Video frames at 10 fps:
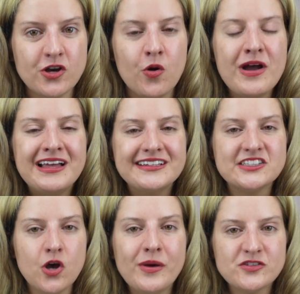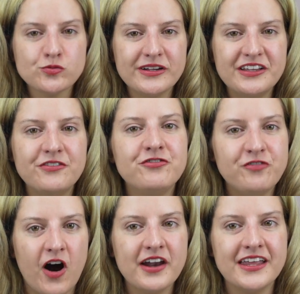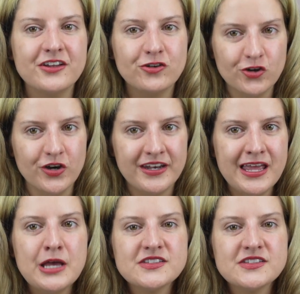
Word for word: So that's always really fun and good.